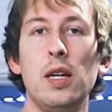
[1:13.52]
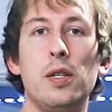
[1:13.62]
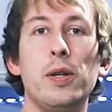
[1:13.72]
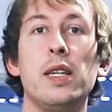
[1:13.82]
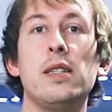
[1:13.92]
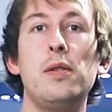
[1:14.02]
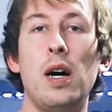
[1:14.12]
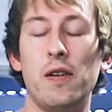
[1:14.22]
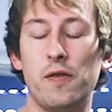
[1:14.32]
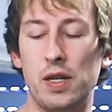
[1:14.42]
to Guinness
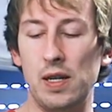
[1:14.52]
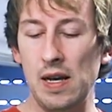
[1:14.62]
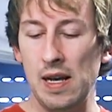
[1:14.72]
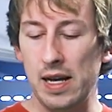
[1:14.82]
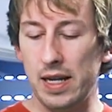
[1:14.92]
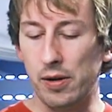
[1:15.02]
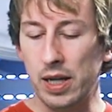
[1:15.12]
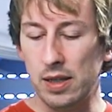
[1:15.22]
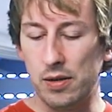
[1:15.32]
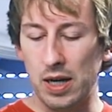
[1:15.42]
Draught. Now,
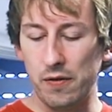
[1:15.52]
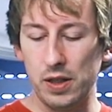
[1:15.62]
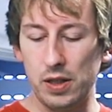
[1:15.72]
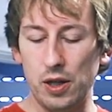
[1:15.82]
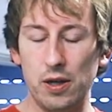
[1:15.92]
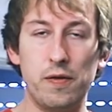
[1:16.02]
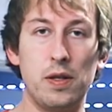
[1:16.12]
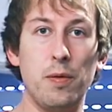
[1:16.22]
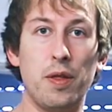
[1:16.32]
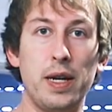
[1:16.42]
Guinness Draught is served
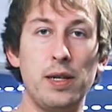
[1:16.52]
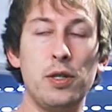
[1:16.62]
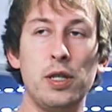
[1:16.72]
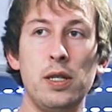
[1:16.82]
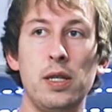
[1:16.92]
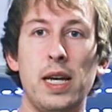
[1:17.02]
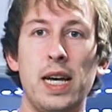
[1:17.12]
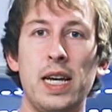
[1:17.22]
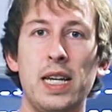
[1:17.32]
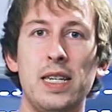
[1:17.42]
with nitrogen,
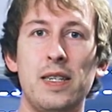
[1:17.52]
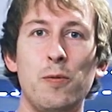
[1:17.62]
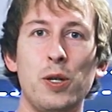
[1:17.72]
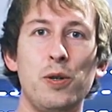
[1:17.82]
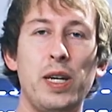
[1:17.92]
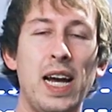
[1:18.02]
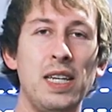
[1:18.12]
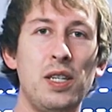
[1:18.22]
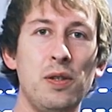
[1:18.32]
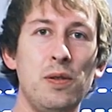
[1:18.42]
and what you
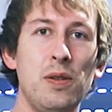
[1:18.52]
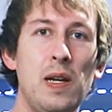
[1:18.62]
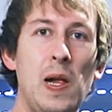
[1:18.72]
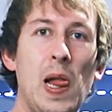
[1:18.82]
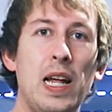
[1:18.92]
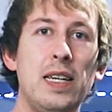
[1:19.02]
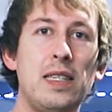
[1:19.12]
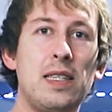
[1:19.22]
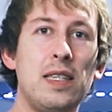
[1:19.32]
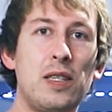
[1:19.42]
can do
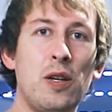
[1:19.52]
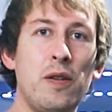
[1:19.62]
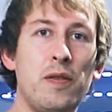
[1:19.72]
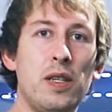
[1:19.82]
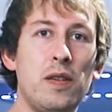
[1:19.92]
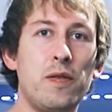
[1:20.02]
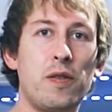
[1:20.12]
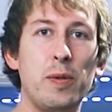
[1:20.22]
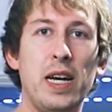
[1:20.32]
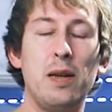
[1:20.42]
is serve it
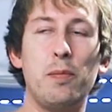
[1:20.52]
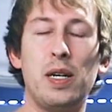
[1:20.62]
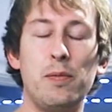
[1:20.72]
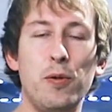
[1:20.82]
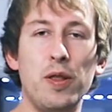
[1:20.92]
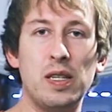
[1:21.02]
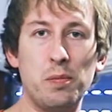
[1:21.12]
from a hand pump with a